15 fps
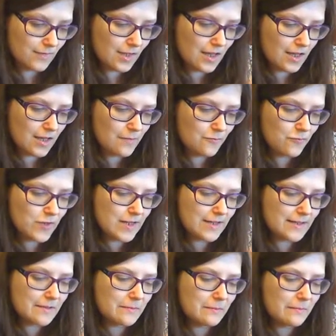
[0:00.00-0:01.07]
um, read
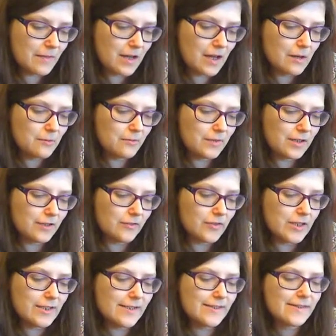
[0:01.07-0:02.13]
them out the
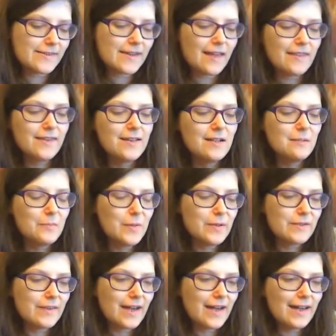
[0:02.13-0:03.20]
ingredients. I think I'll
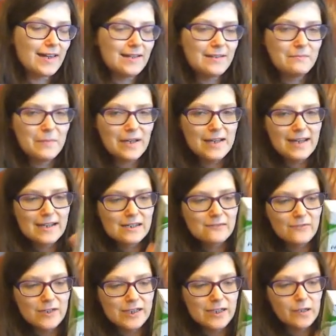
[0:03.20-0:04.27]
put that in my next
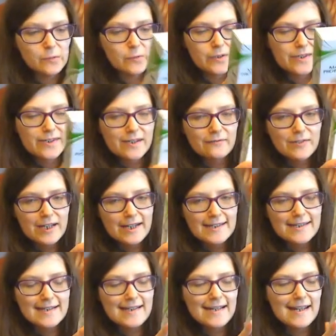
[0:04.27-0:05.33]
video once I've
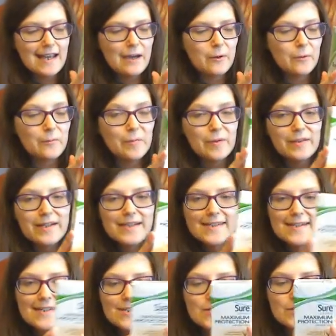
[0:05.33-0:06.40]
tested it out. But this
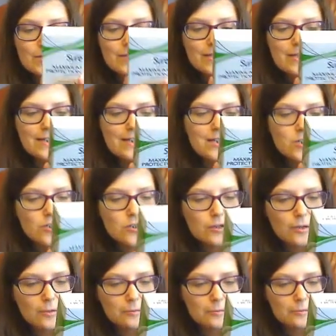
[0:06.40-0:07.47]
is just the
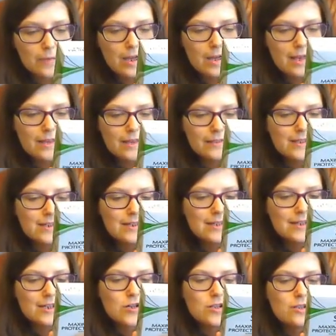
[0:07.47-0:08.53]
initial um, the
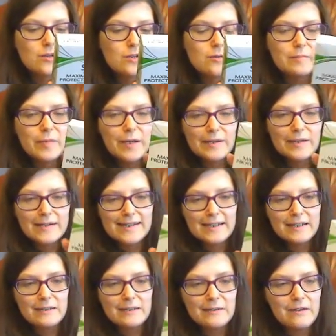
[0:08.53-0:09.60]
initial
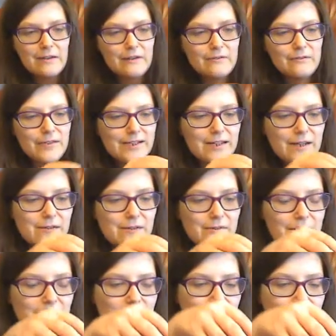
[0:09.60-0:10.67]
unboxing video
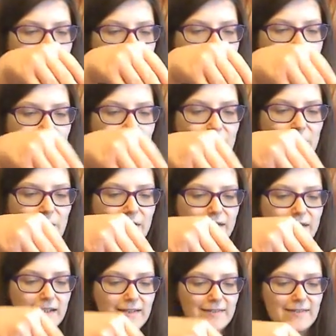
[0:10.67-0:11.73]
just to show you what
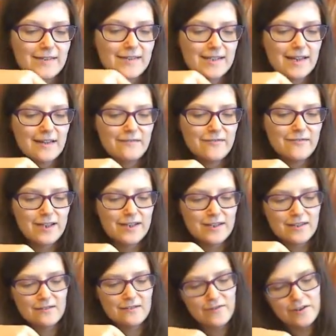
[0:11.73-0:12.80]
it looks like
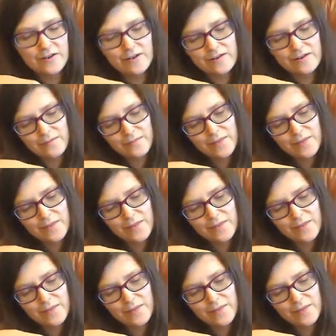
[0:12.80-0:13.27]
first of all.